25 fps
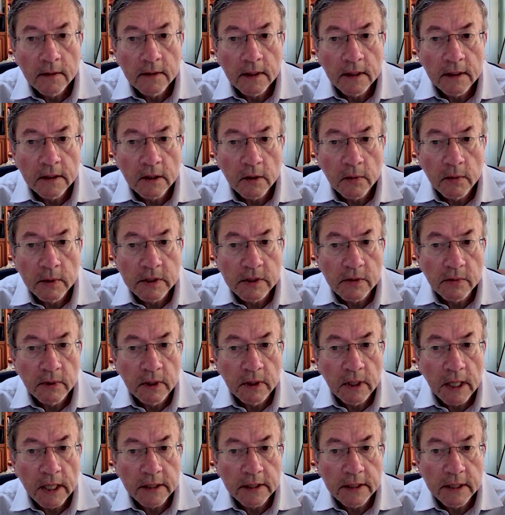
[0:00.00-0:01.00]
I think there was
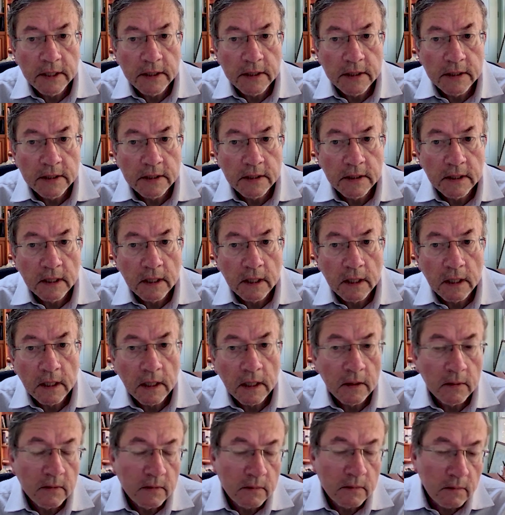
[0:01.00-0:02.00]
a reluctance
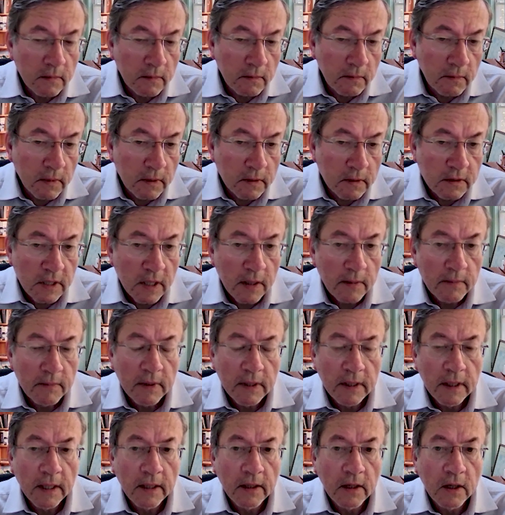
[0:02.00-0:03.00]
in
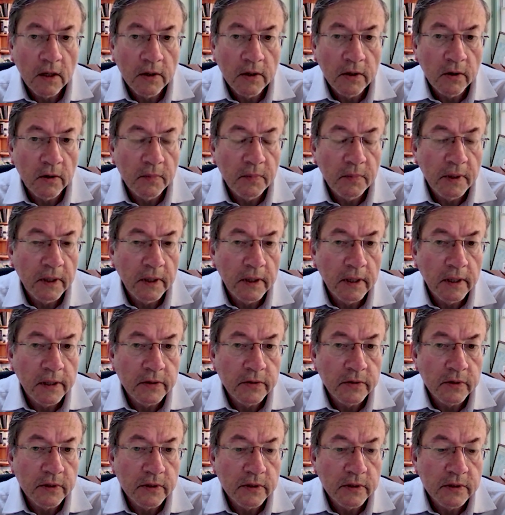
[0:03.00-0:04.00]
some, but not all European
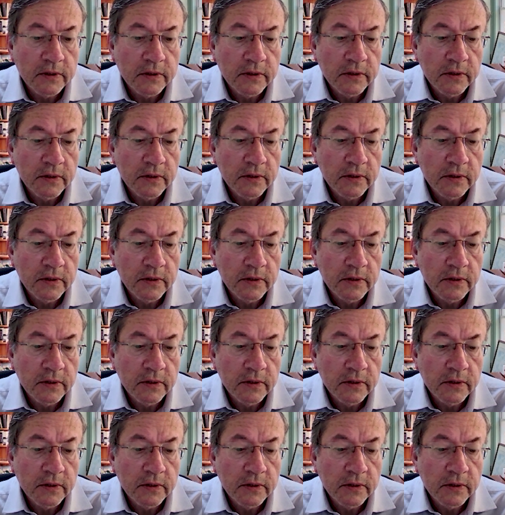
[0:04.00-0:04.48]
countries,